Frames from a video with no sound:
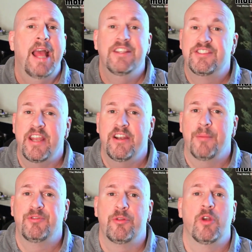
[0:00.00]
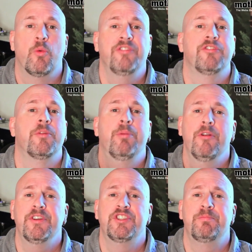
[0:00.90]
and set it up so that it runs at the
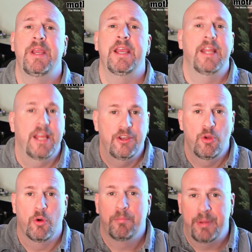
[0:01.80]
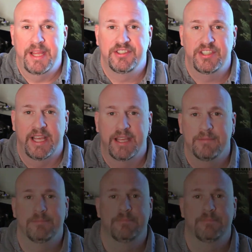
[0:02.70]
perfect speed in your PC.